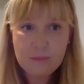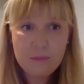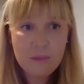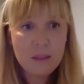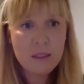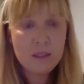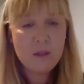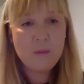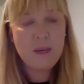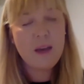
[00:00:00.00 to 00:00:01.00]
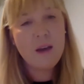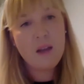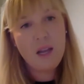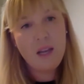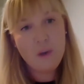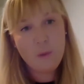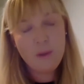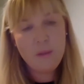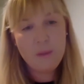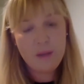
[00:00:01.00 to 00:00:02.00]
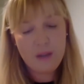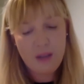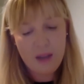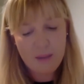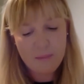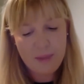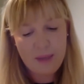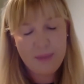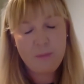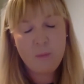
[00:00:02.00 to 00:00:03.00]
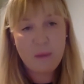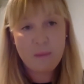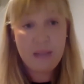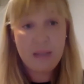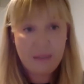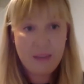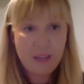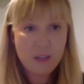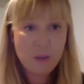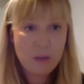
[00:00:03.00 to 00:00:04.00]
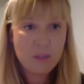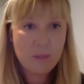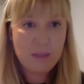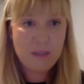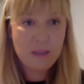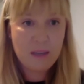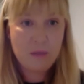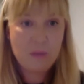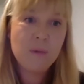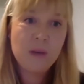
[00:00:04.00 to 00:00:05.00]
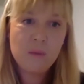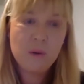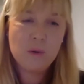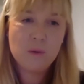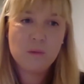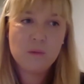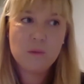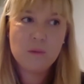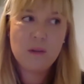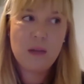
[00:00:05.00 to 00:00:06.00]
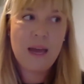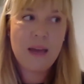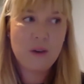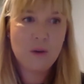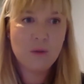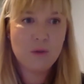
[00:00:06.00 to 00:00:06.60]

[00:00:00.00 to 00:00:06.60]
excuse me, a little bit, but that we believe they can do it independently with minimal adult